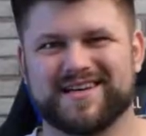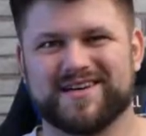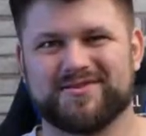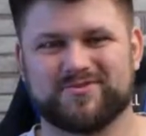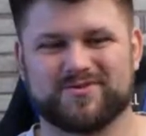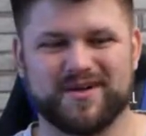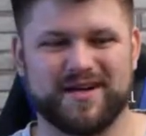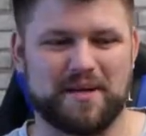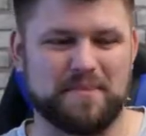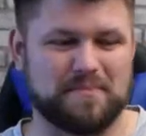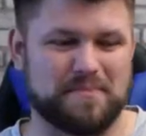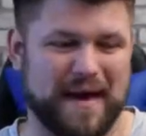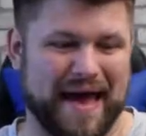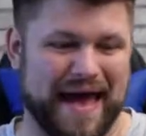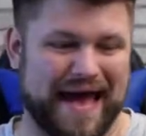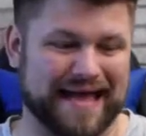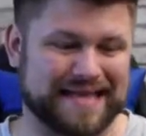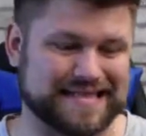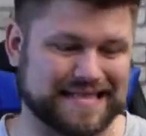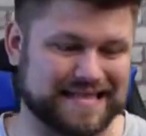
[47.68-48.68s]
uh, really
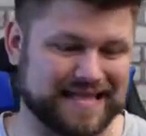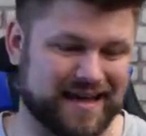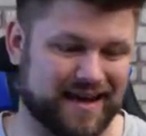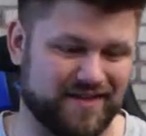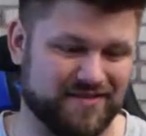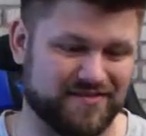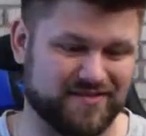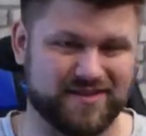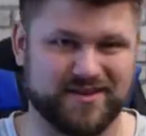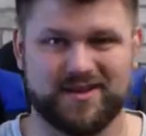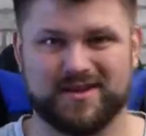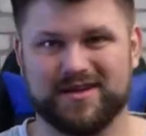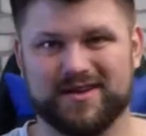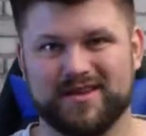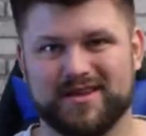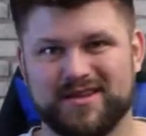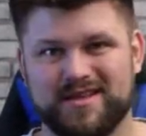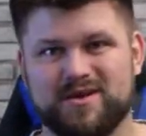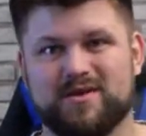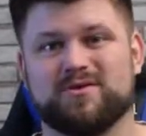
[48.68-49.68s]
bad stuff
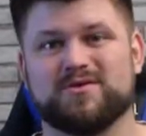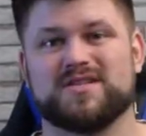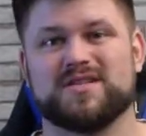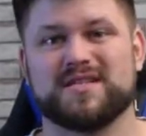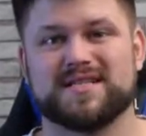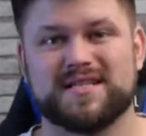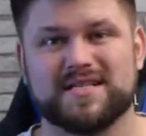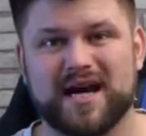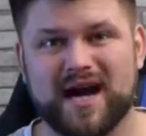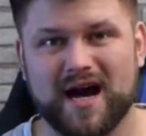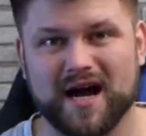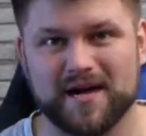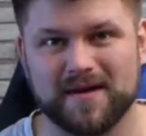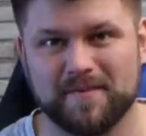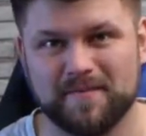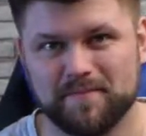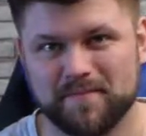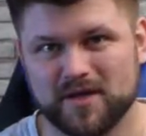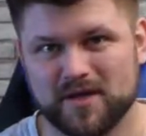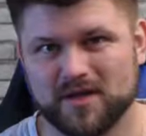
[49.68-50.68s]
the, that was inside
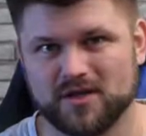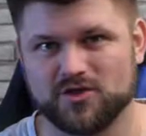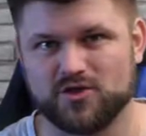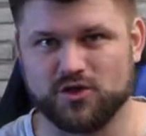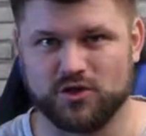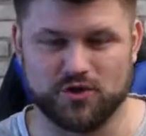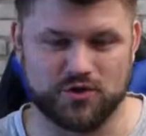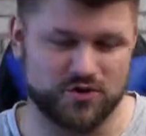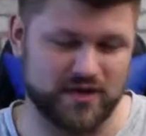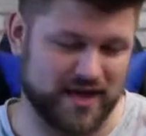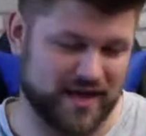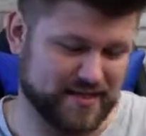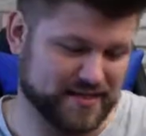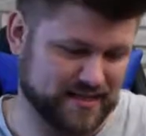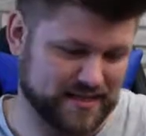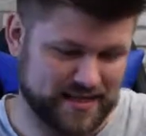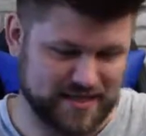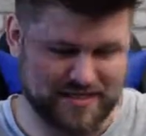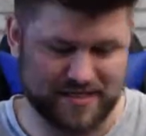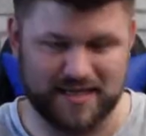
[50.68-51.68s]
due to
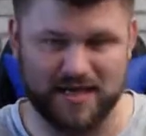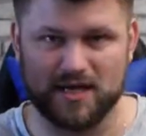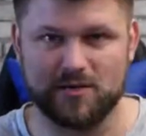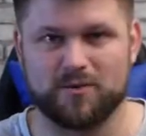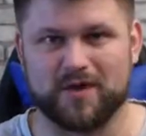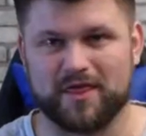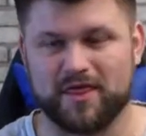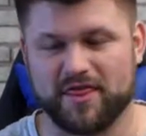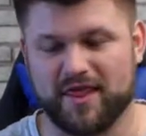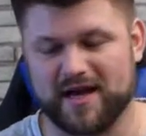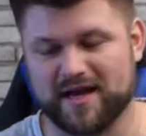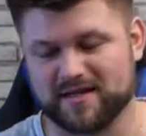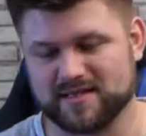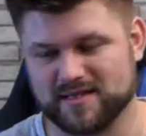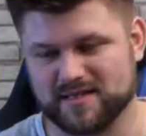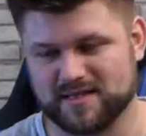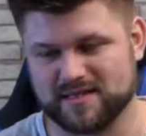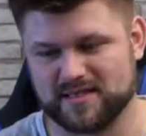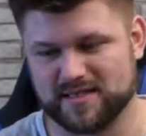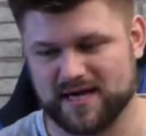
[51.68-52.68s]
that uh, C one
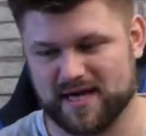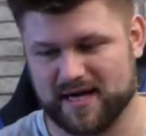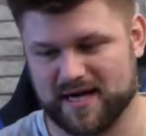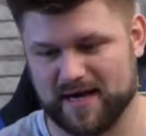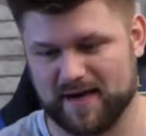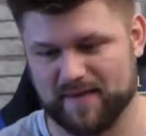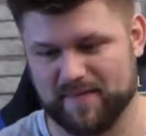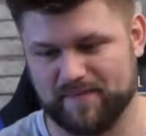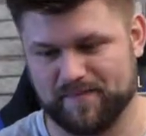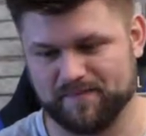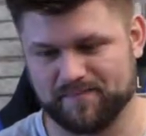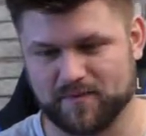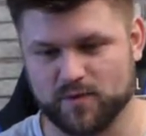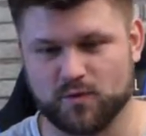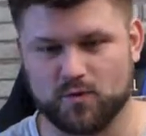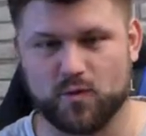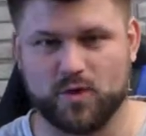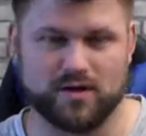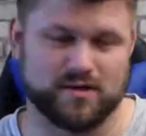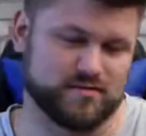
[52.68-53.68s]
thousand um,
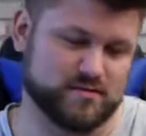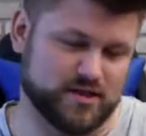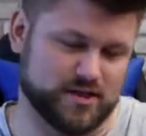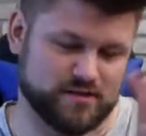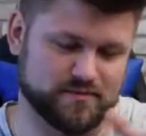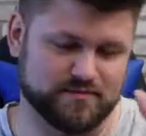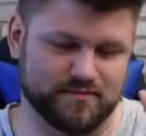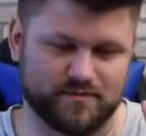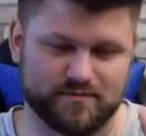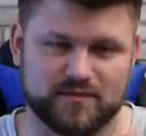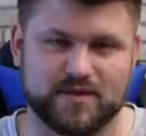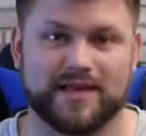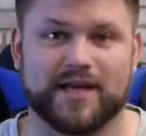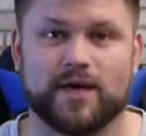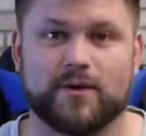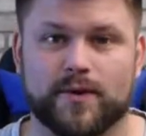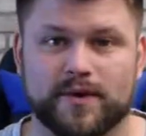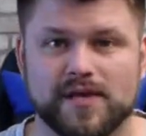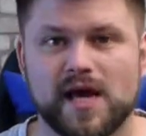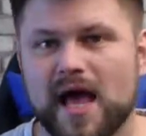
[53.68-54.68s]
you know,
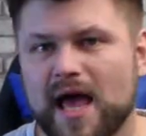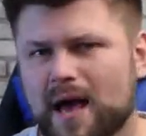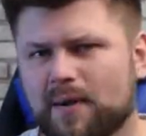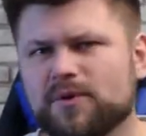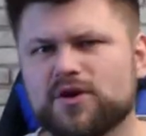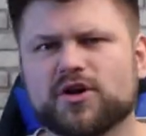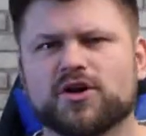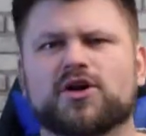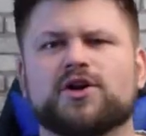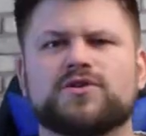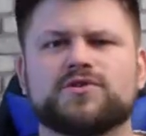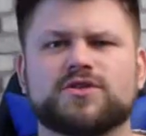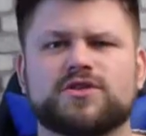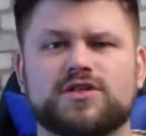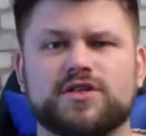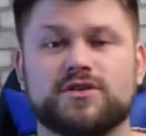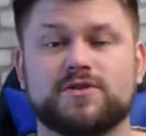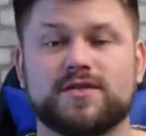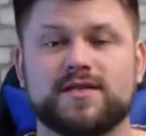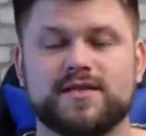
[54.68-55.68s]
liquid. I'm not going to go into
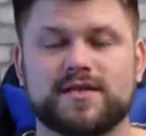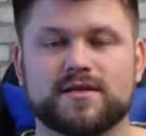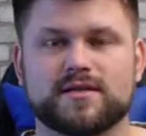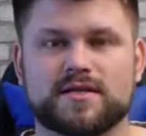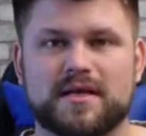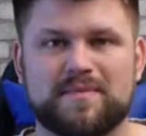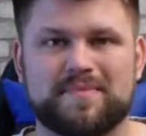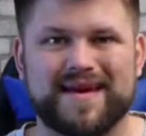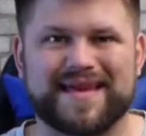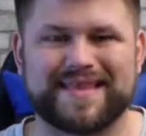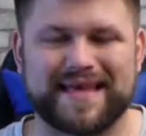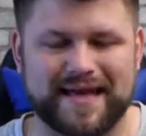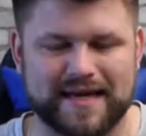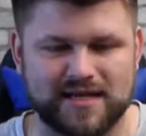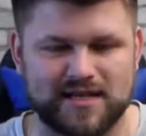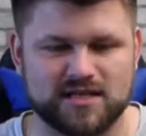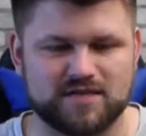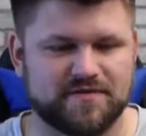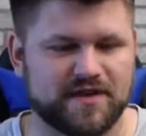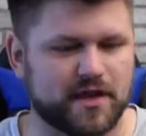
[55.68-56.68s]
too details about that in
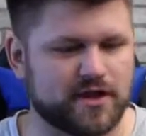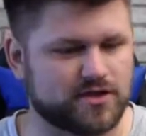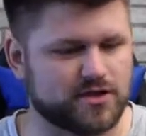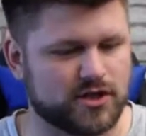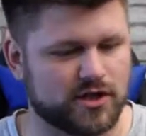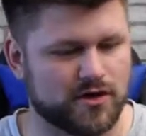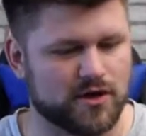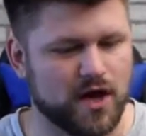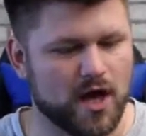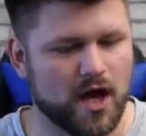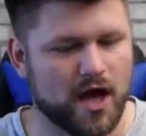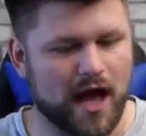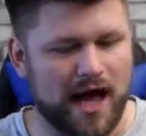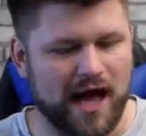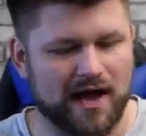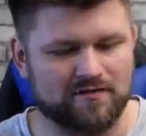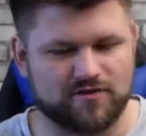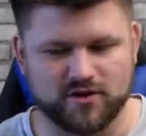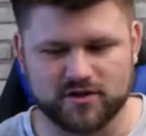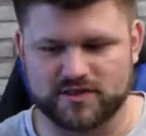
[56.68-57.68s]
this video, so
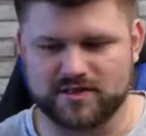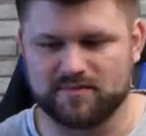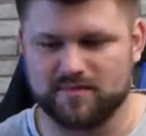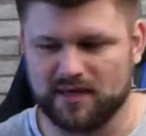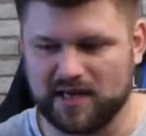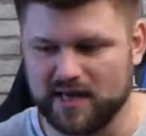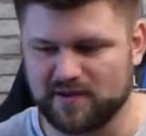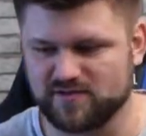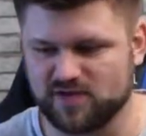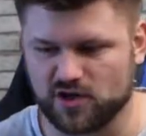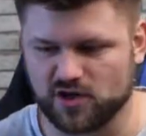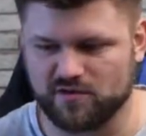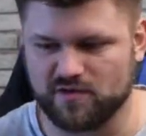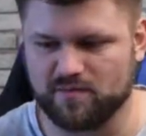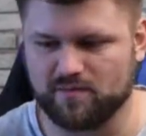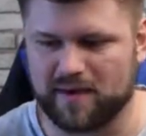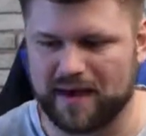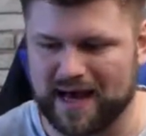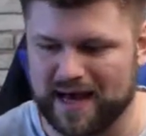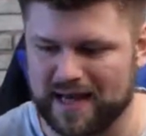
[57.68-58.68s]
I've got some leftover
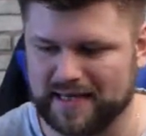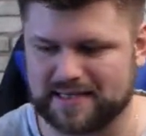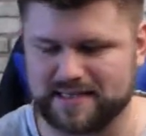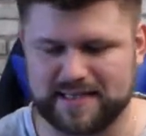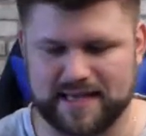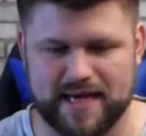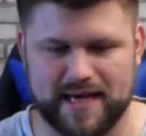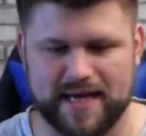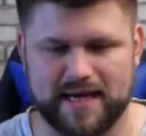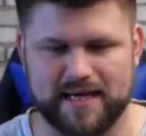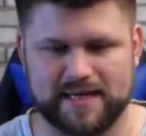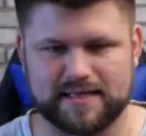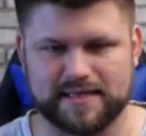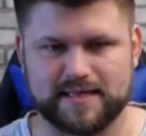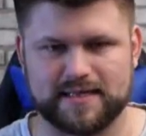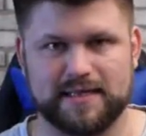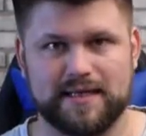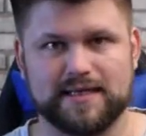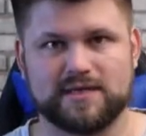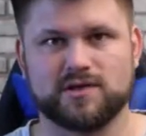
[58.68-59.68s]
parts
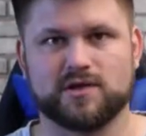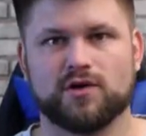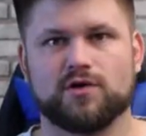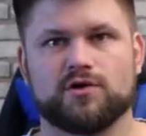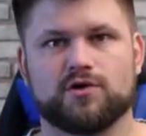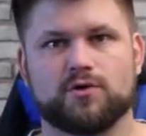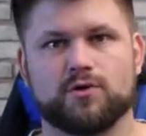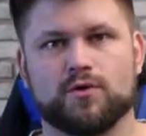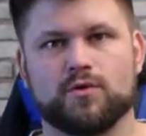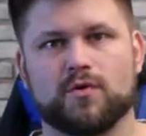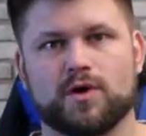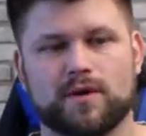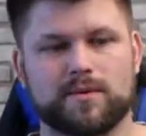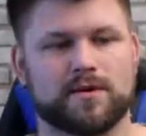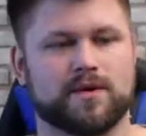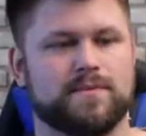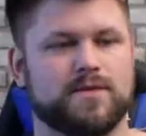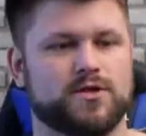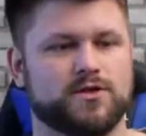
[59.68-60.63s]
and let's go through what I'm going to be